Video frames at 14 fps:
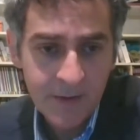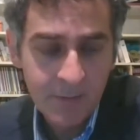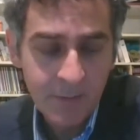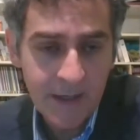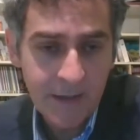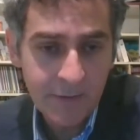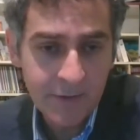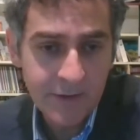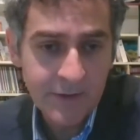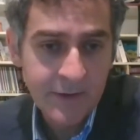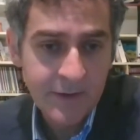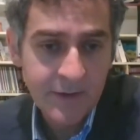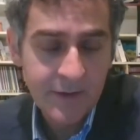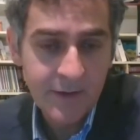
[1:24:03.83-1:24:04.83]
power
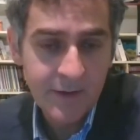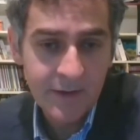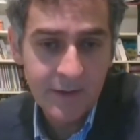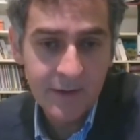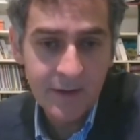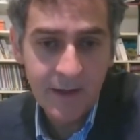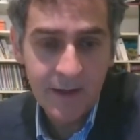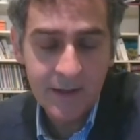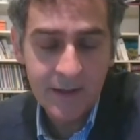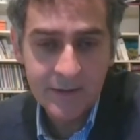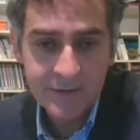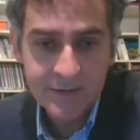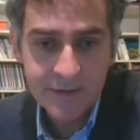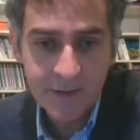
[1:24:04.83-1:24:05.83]

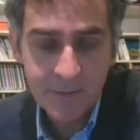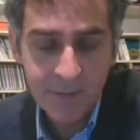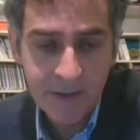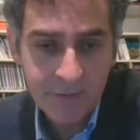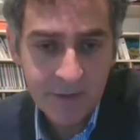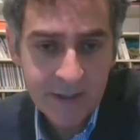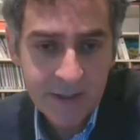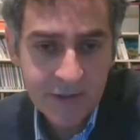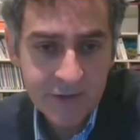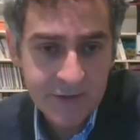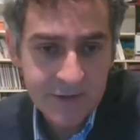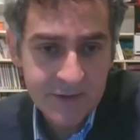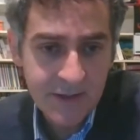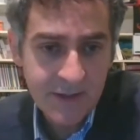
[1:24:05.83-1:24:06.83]
and power
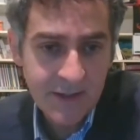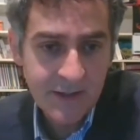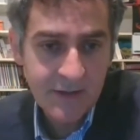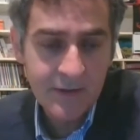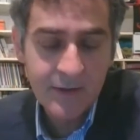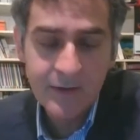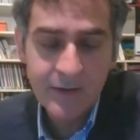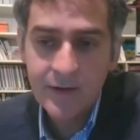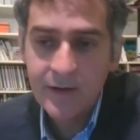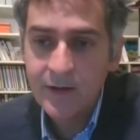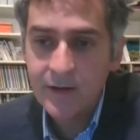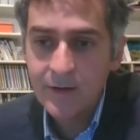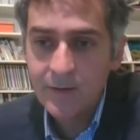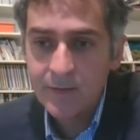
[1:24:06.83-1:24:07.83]
relations in
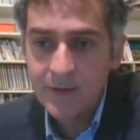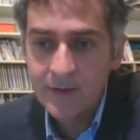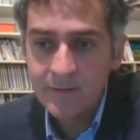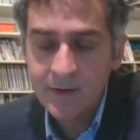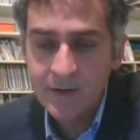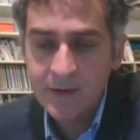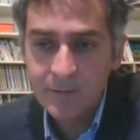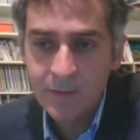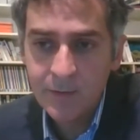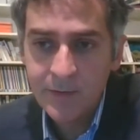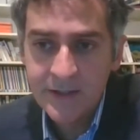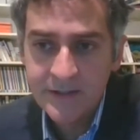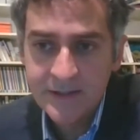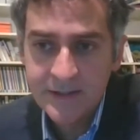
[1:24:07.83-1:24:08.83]

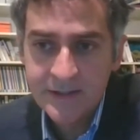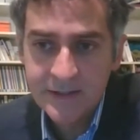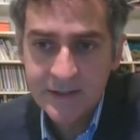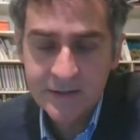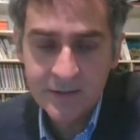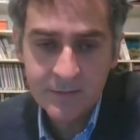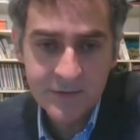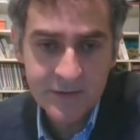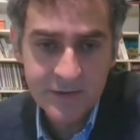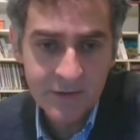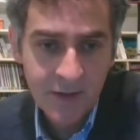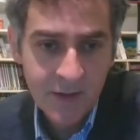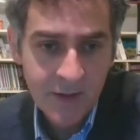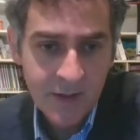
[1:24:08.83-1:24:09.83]
mobility systems,
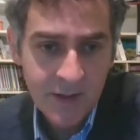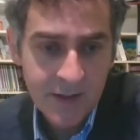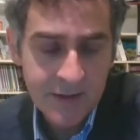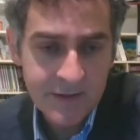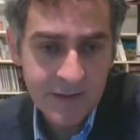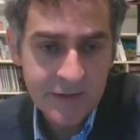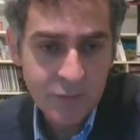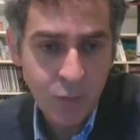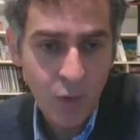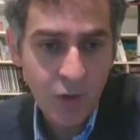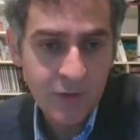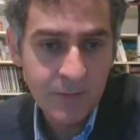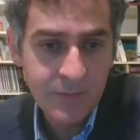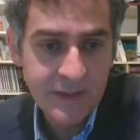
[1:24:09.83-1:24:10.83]
and in a sense,
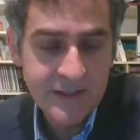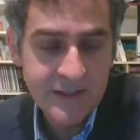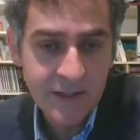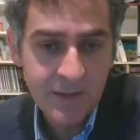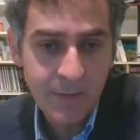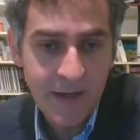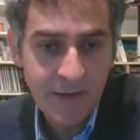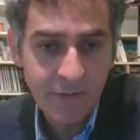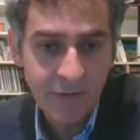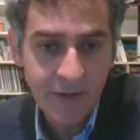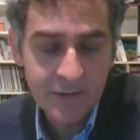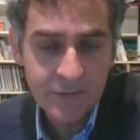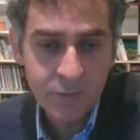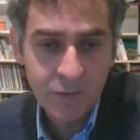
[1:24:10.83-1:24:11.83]
what can be done about
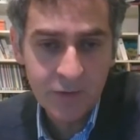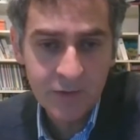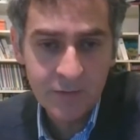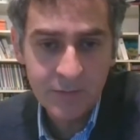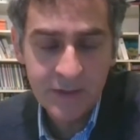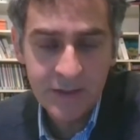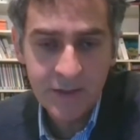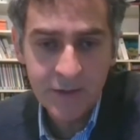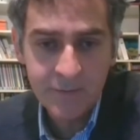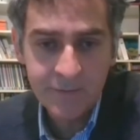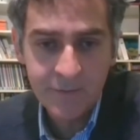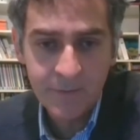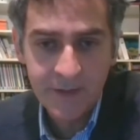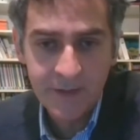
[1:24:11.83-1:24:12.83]
that, what can be
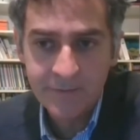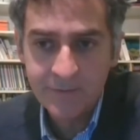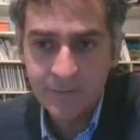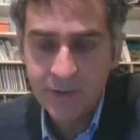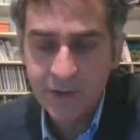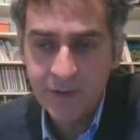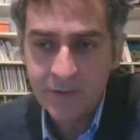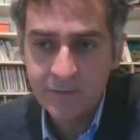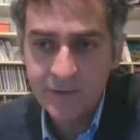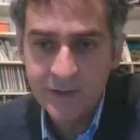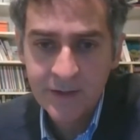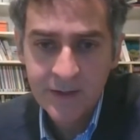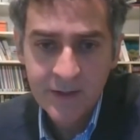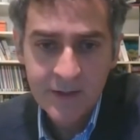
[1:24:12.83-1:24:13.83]
learnt from that from COVID.